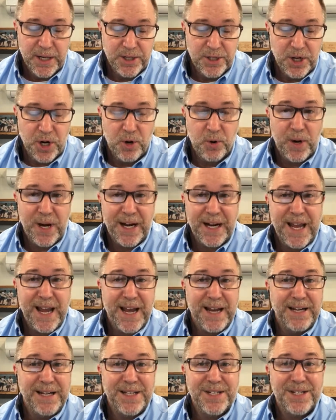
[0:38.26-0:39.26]
So
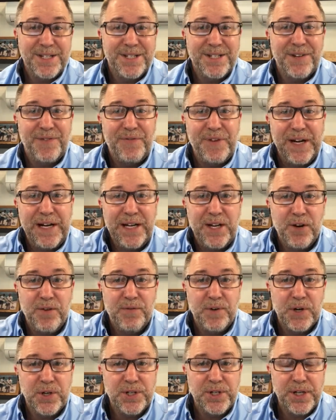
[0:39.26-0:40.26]
again, this is the video
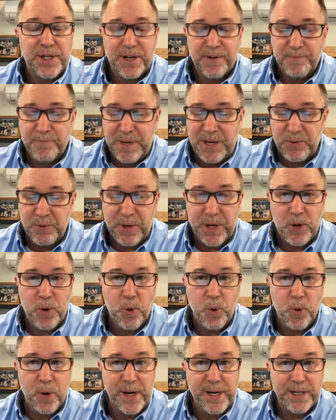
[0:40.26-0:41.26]
version of me
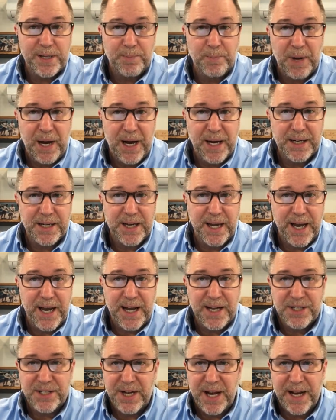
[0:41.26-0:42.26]
recording the
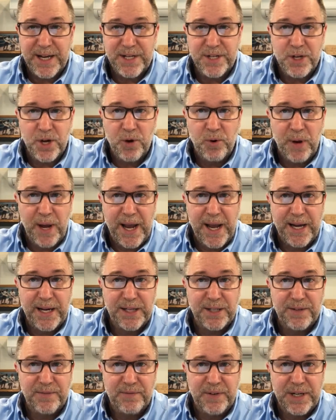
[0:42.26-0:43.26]
podcast. I don't
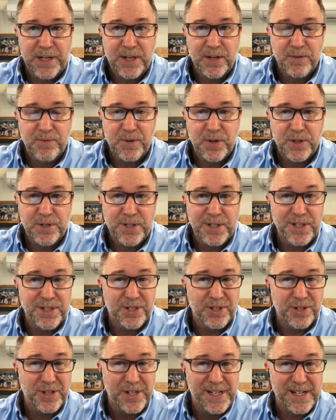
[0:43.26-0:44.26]
edit the video version,
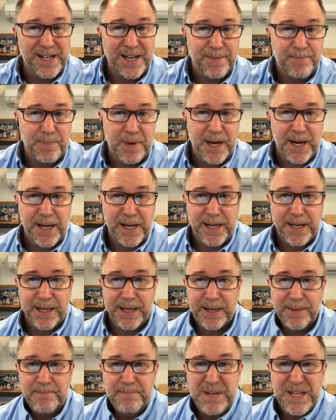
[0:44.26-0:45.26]
so you get
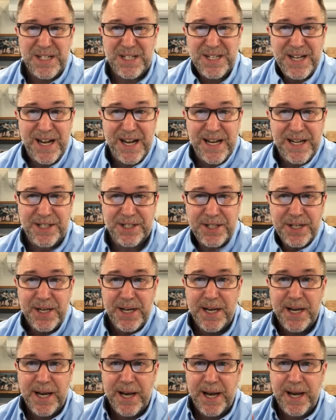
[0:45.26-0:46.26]
my mistakes
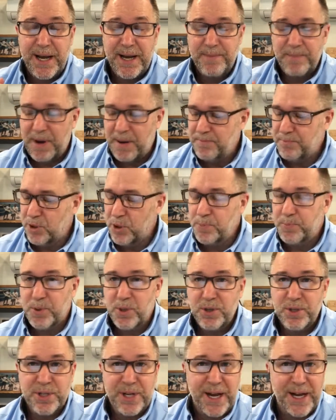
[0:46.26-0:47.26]
and my
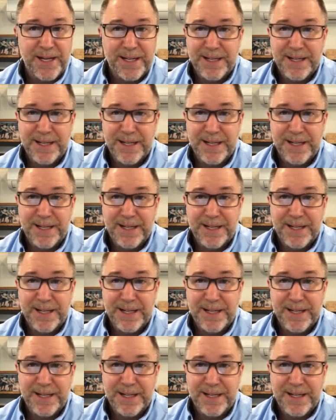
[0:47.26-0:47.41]
bloopers.